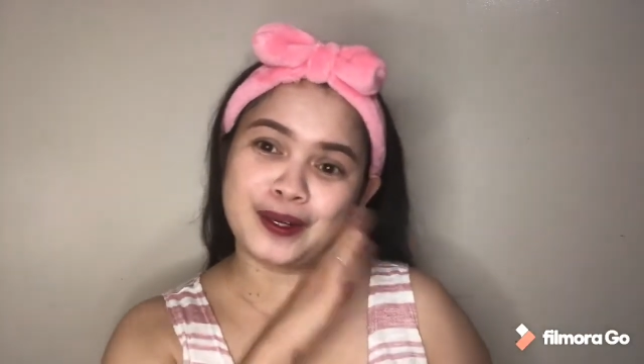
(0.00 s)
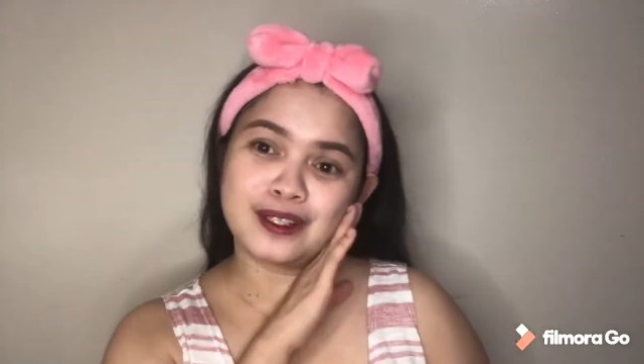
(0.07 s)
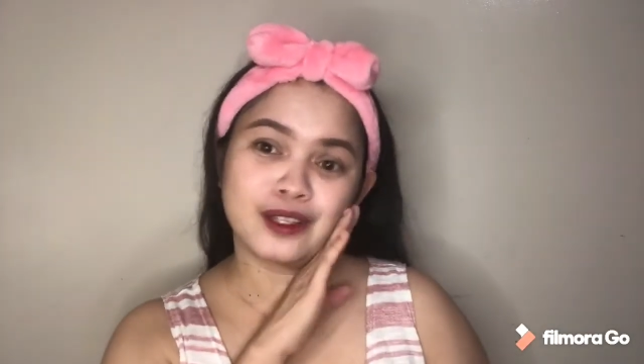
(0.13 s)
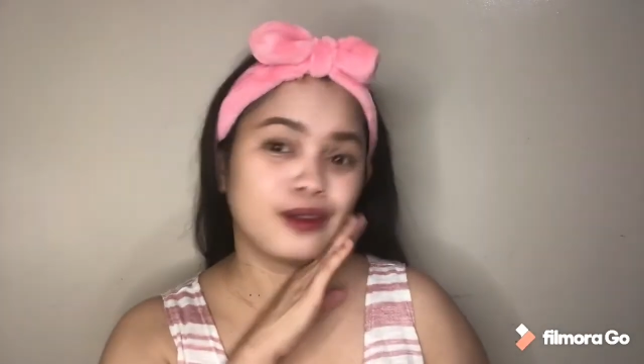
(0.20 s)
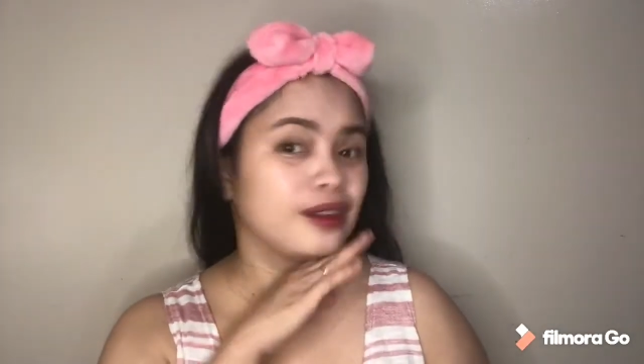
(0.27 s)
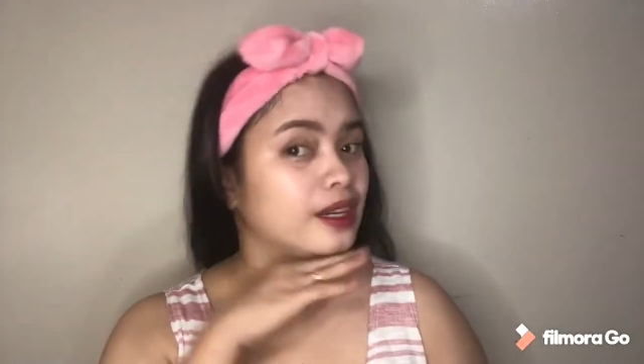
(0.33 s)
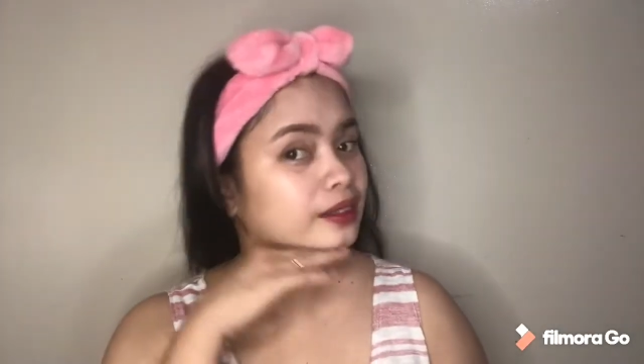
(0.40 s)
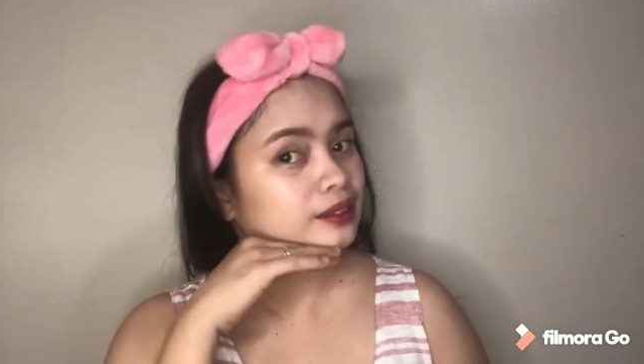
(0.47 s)

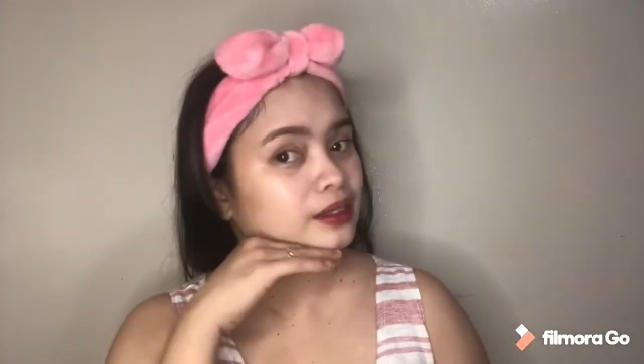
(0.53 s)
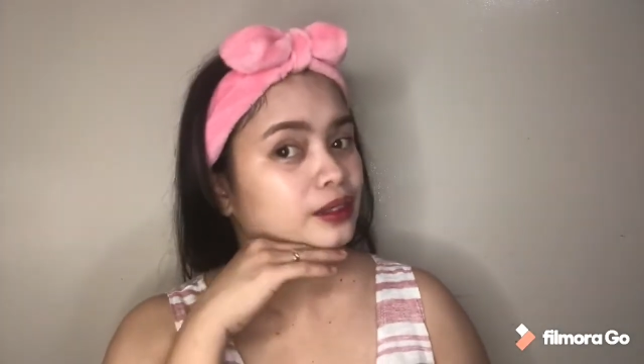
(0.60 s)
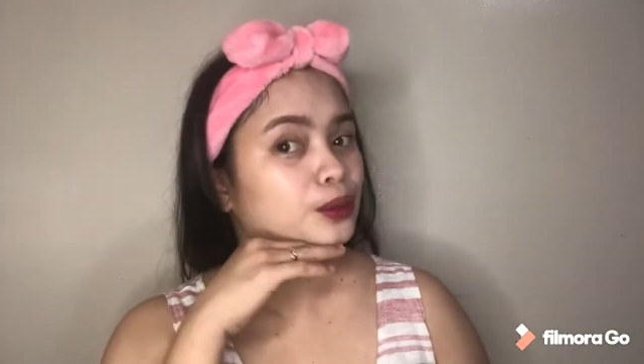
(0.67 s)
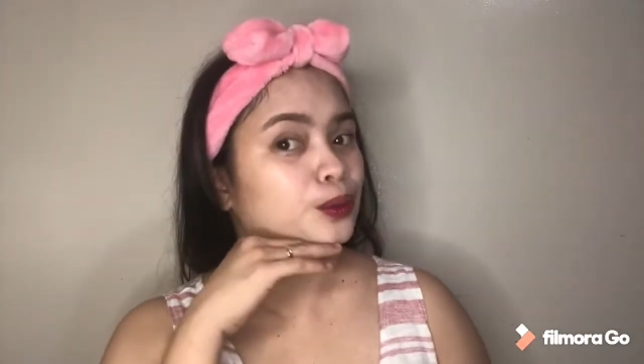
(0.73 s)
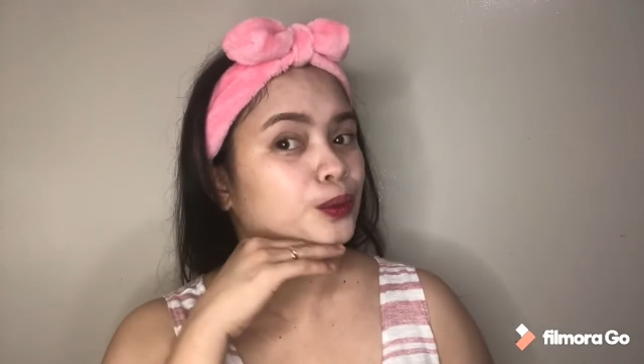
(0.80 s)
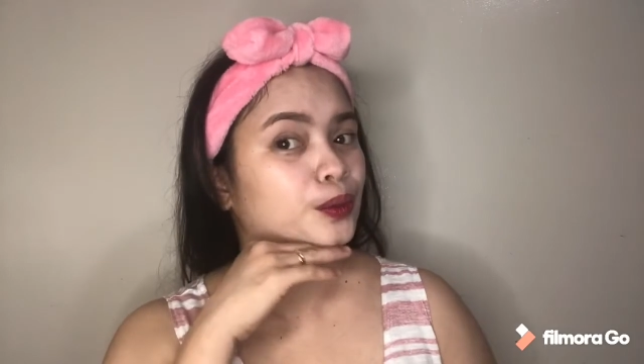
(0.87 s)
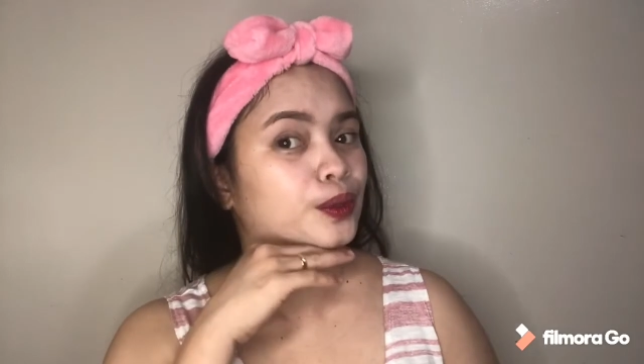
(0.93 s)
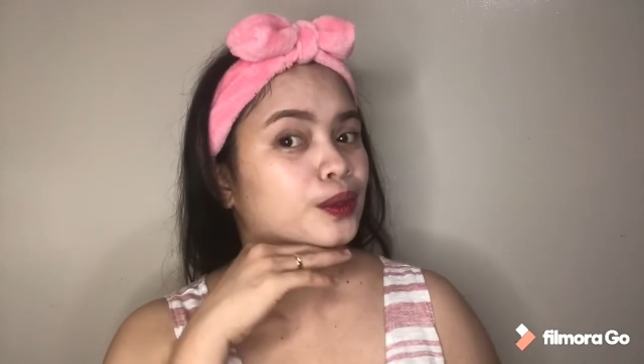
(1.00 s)
So,
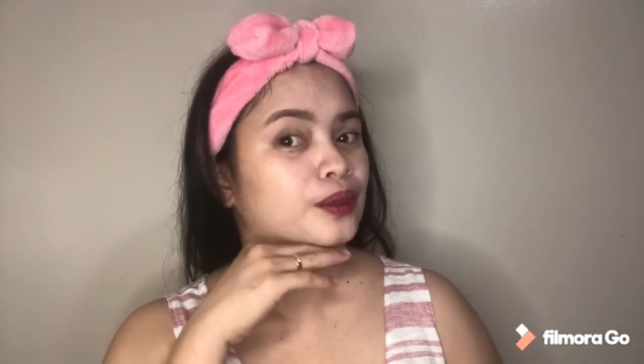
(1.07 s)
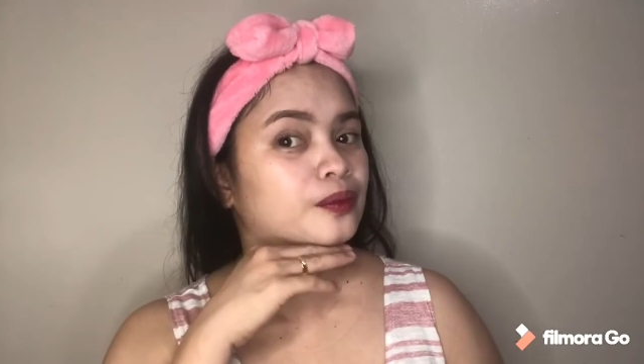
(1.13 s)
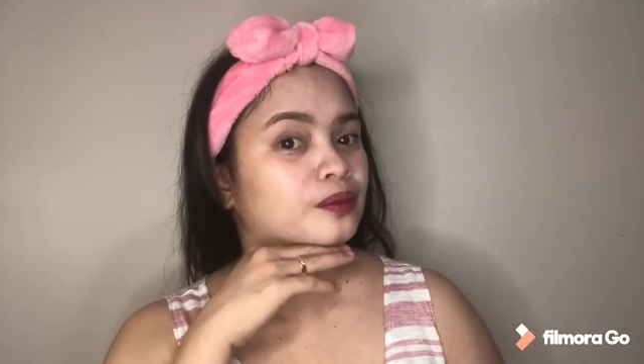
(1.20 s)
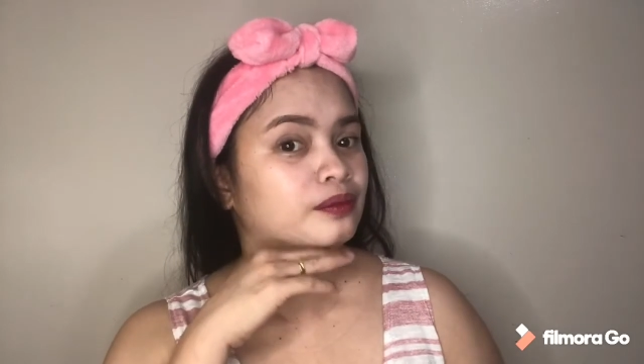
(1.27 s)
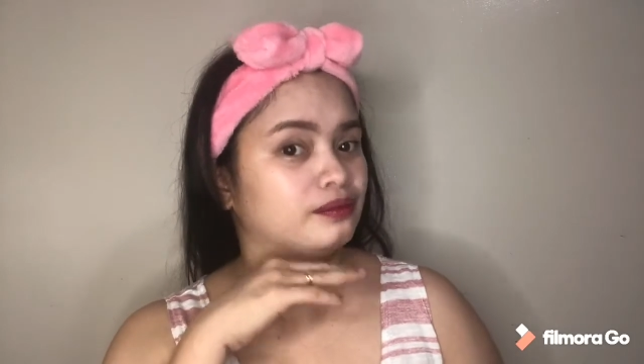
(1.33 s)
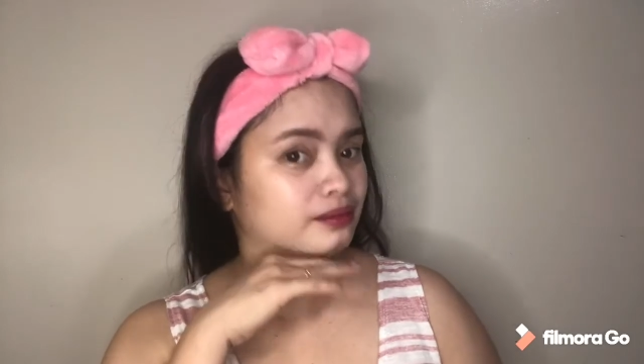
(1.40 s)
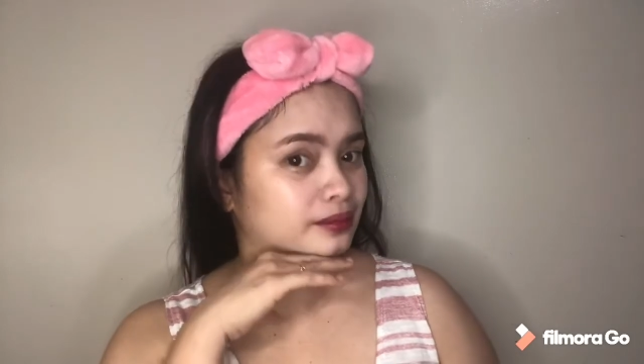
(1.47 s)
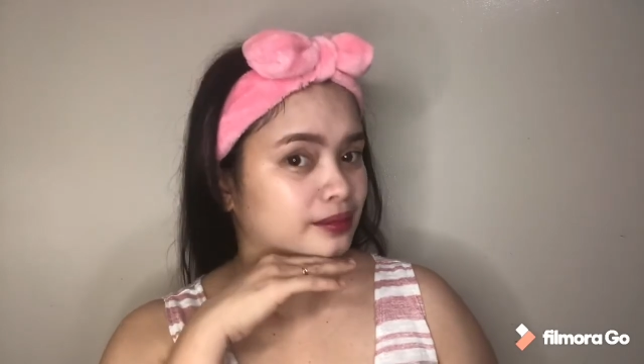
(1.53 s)
look.
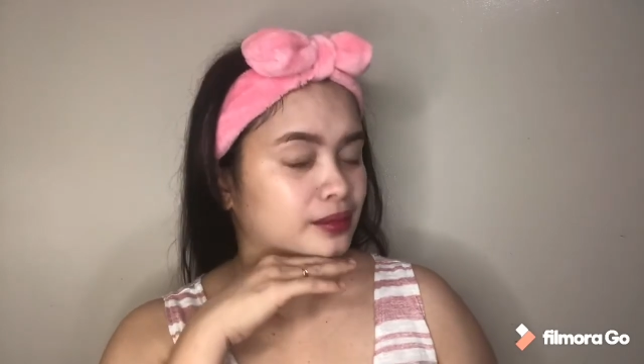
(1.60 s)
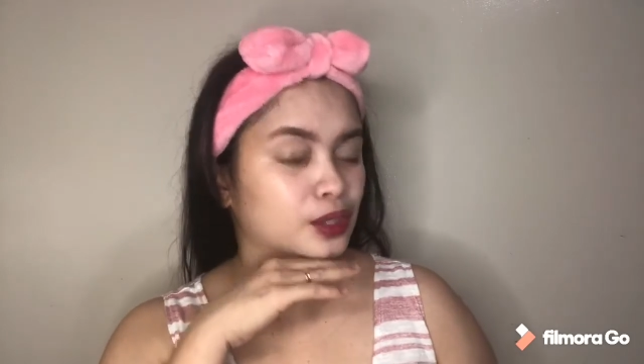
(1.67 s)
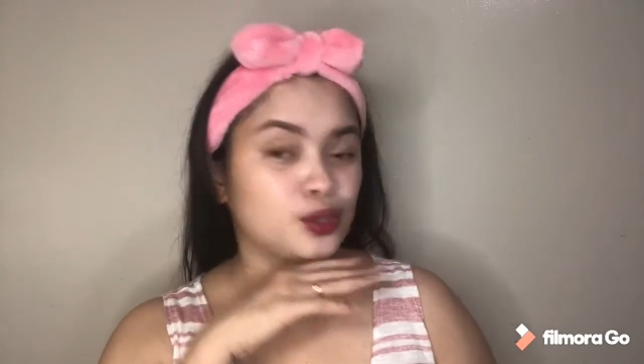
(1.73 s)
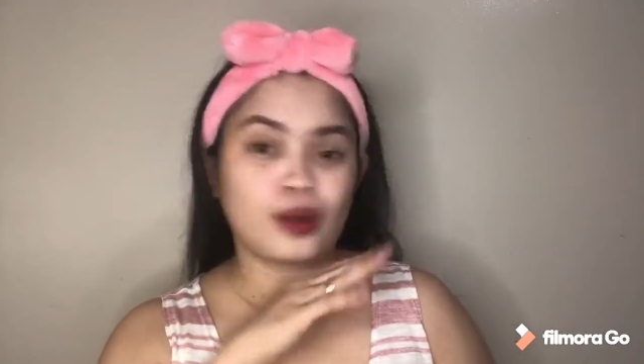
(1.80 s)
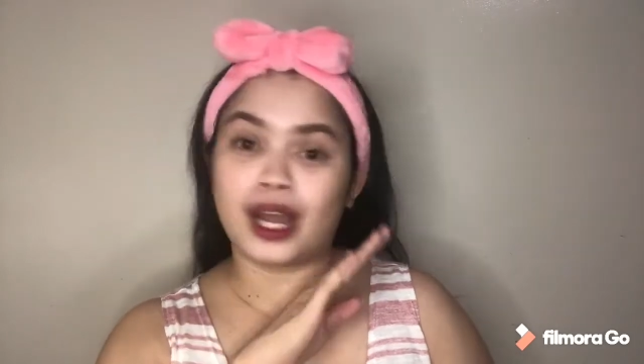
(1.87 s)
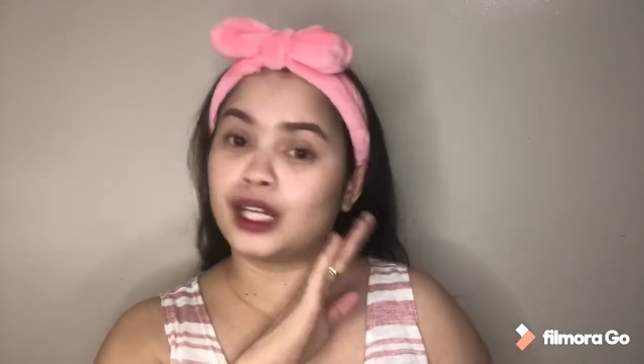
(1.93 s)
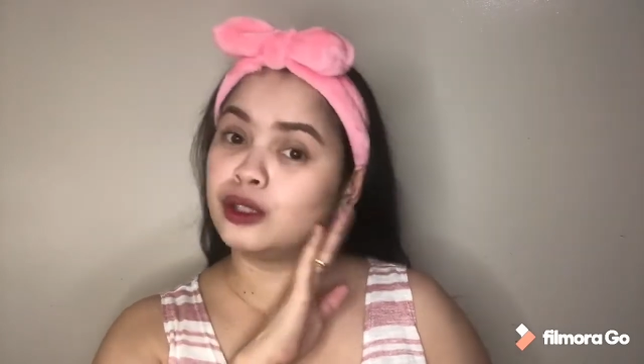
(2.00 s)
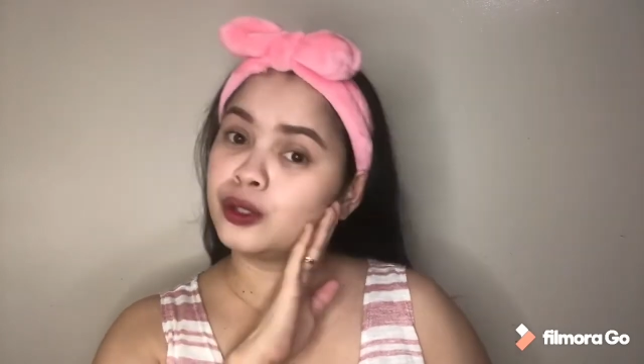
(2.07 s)
Do
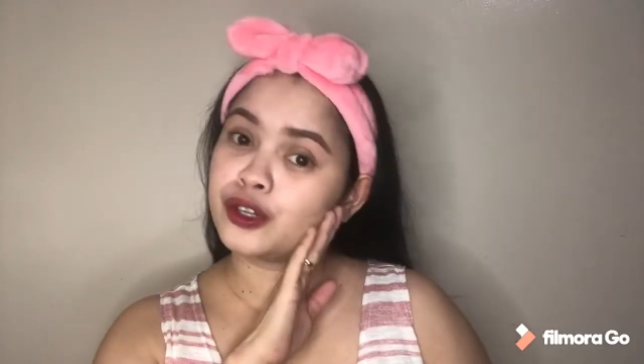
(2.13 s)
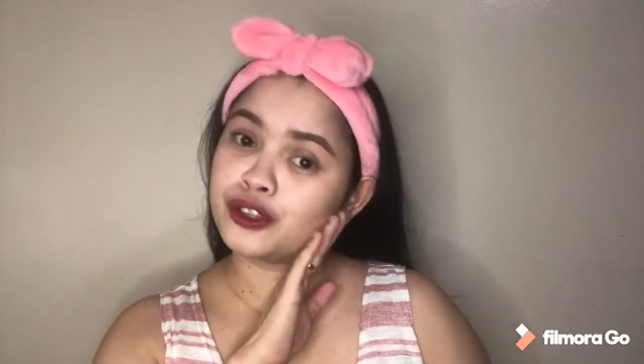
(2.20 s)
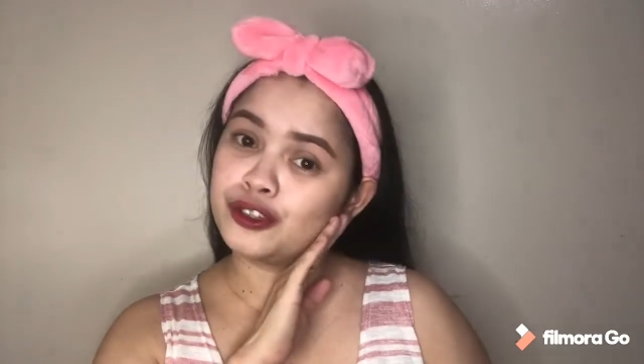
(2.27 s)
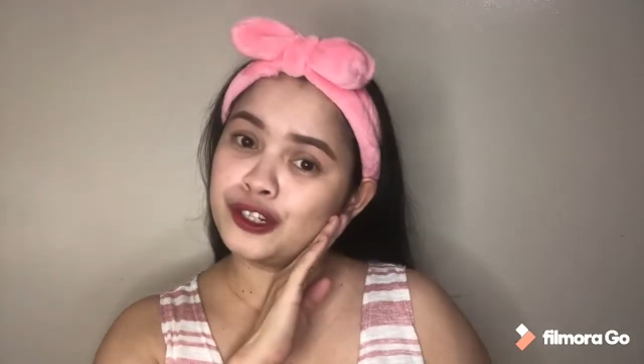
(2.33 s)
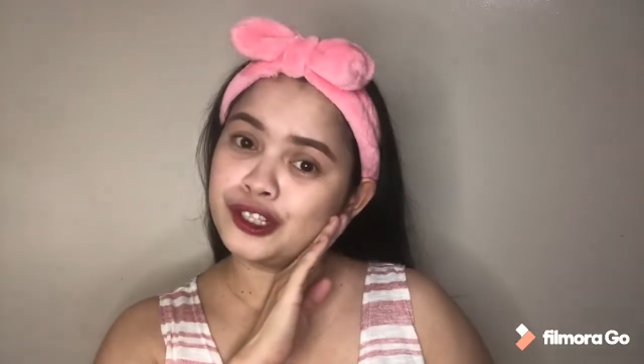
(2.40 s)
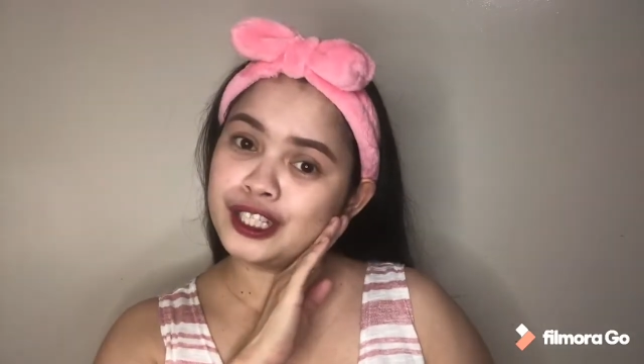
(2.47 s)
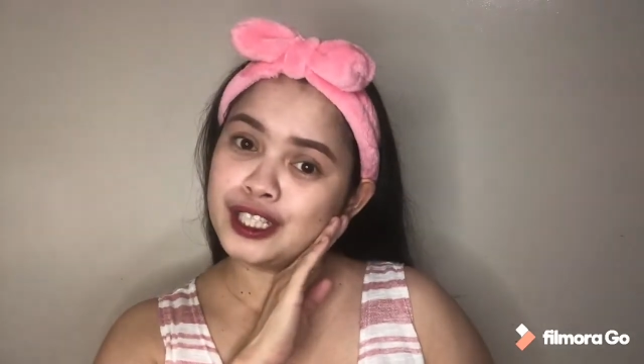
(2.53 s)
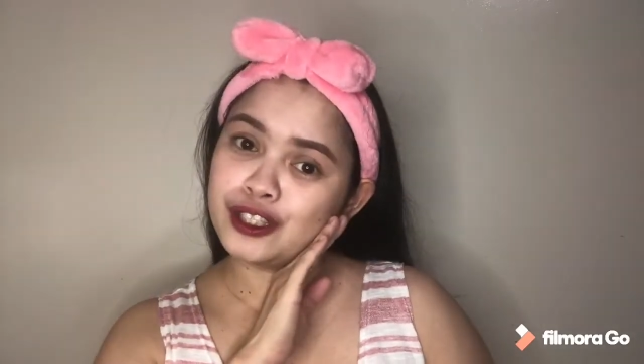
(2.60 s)
I look
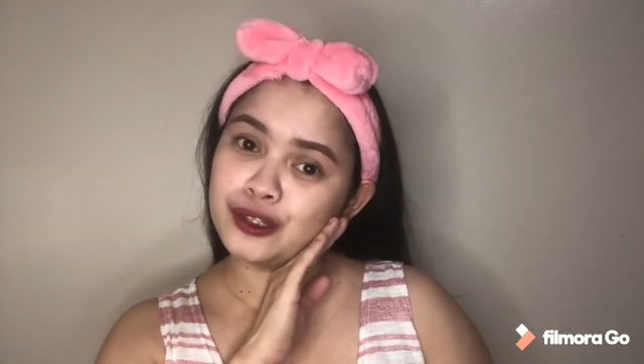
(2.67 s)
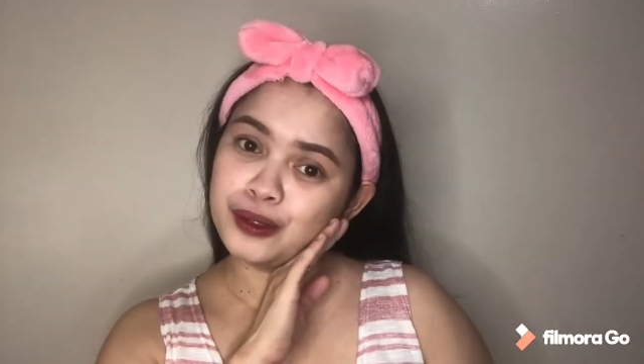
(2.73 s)
32?